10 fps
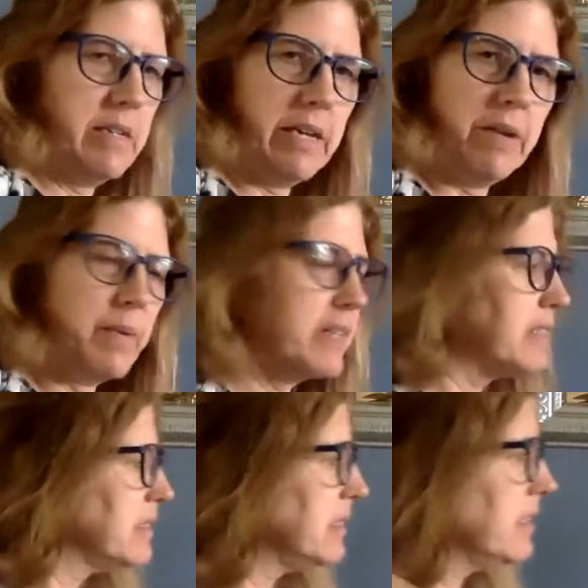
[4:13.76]
And we can
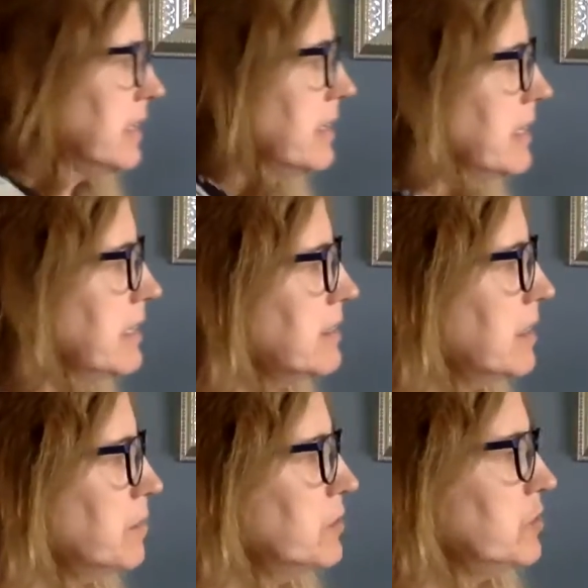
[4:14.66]
see that these
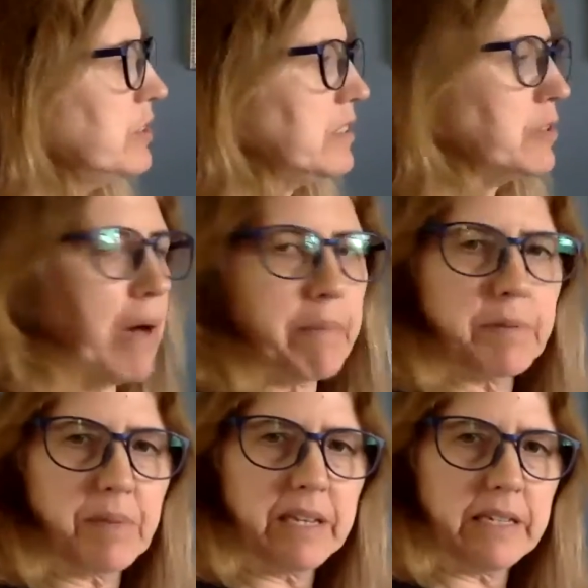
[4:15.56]
numbers just swapped
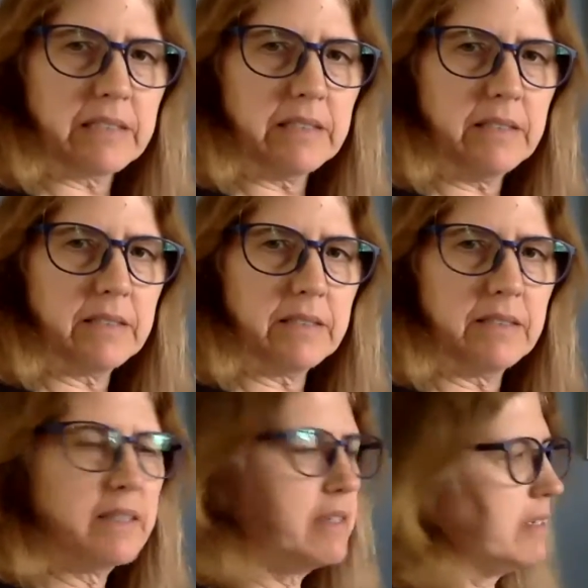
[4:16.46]
places
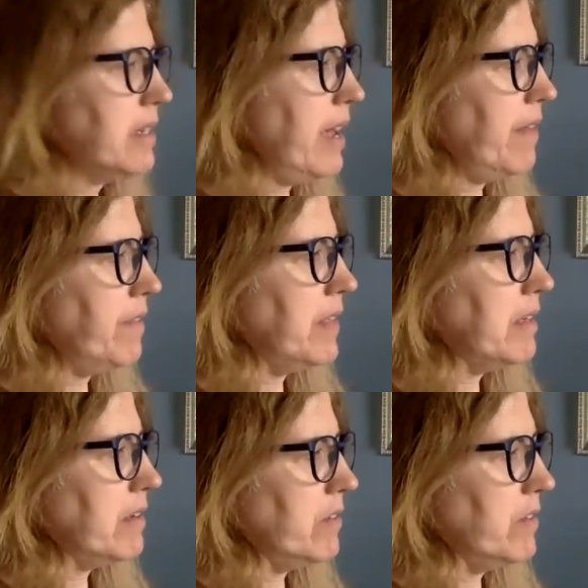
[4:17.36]
and
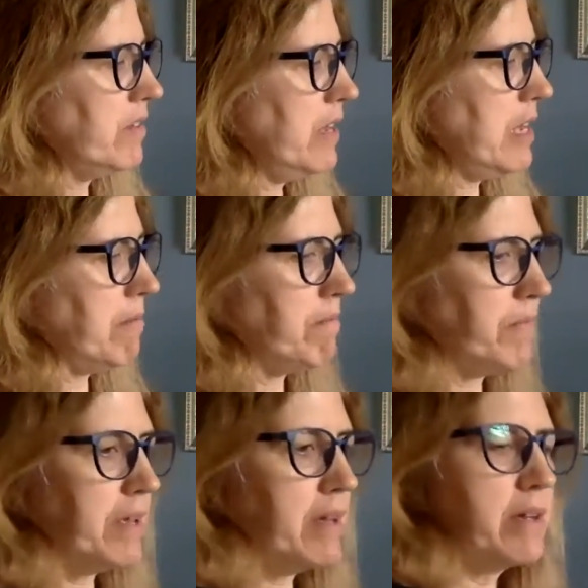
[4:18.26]
these are the same.
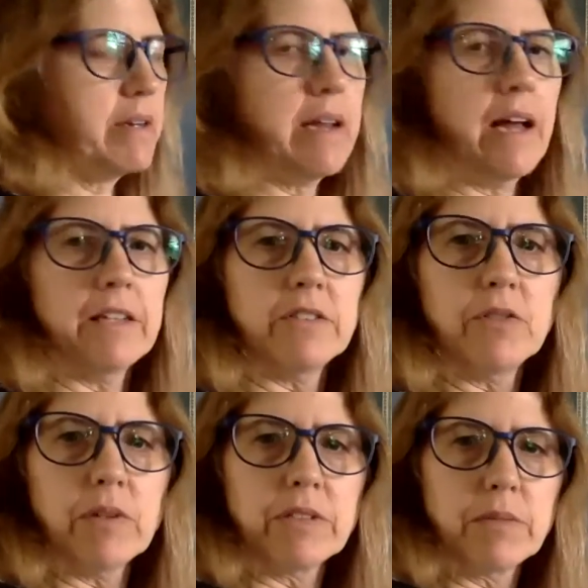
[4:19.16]
Now let's do
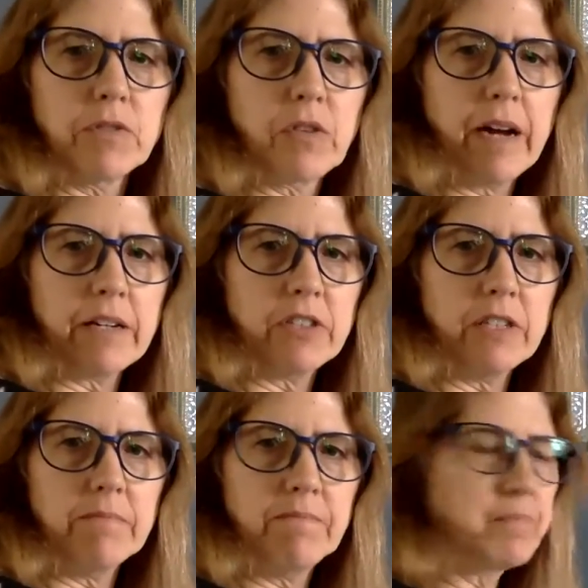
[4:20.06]
our subtraction,
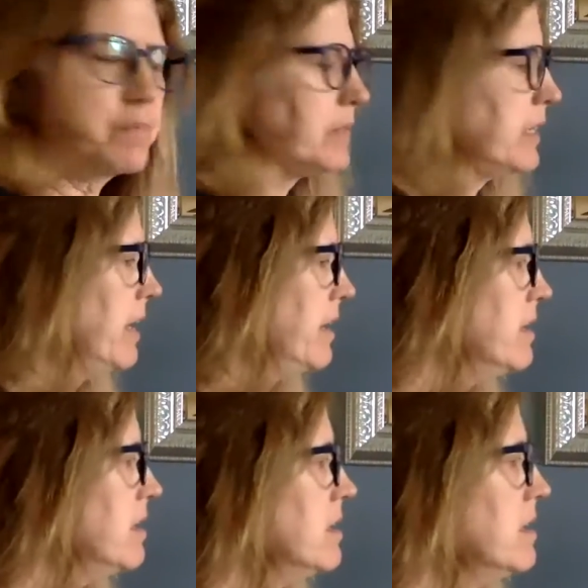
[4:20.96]
okay?
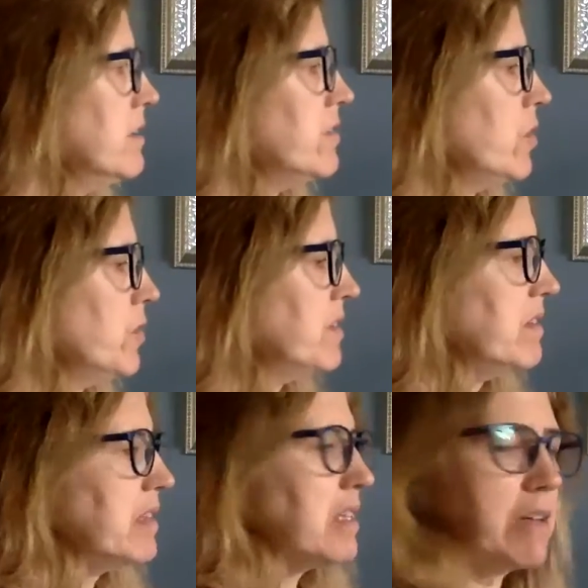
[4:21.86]
So
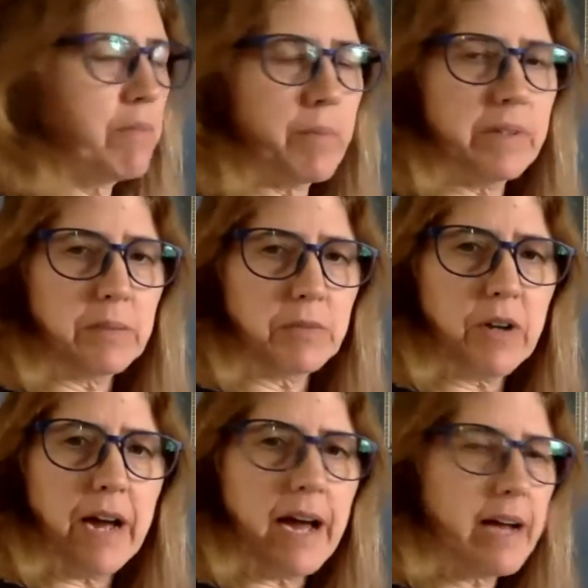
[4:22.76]
when we
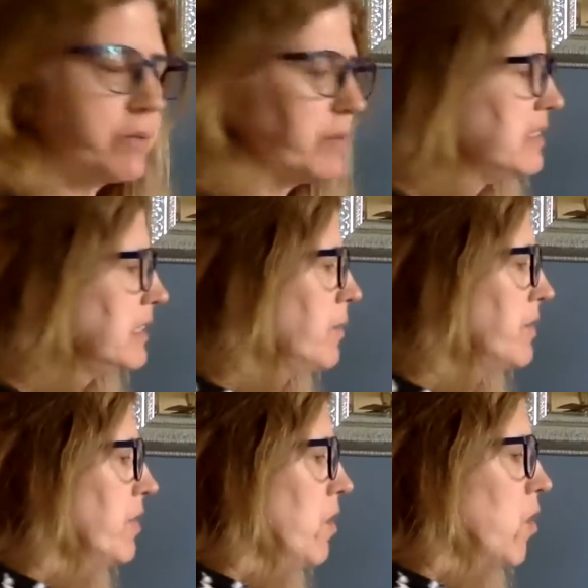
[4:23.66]
subtract, we start with
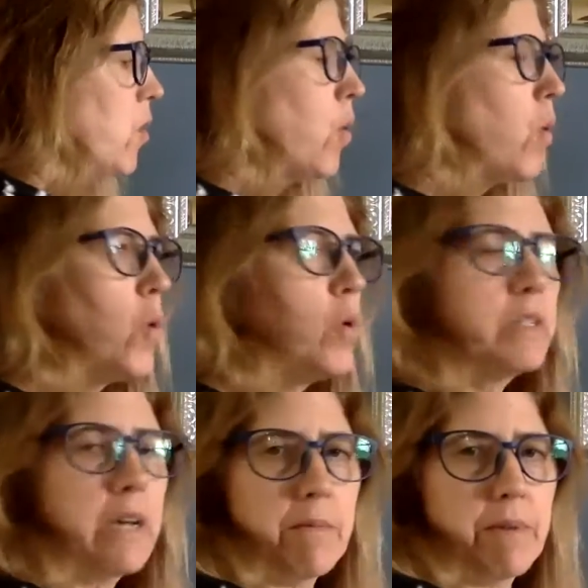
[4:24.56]
the whole
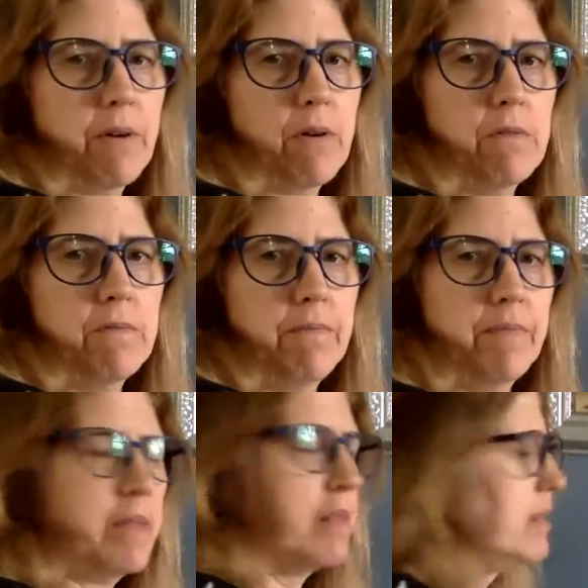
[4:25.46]
domino.
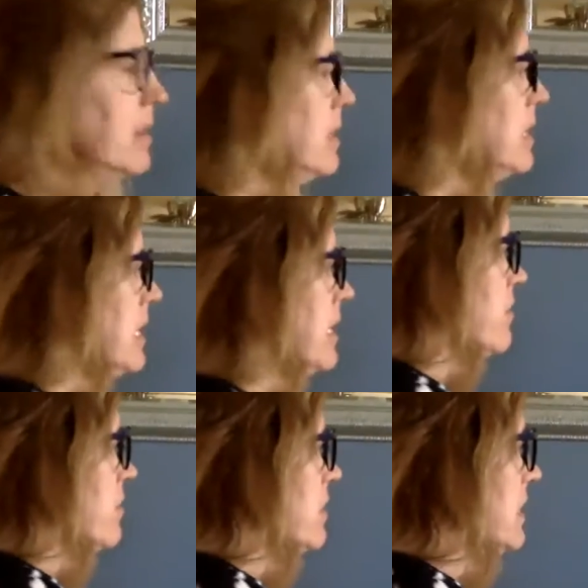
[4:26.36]
The
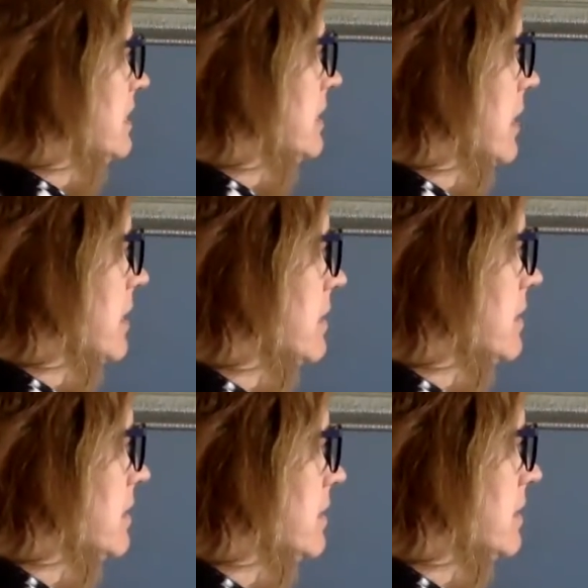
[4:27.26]
answer is 6.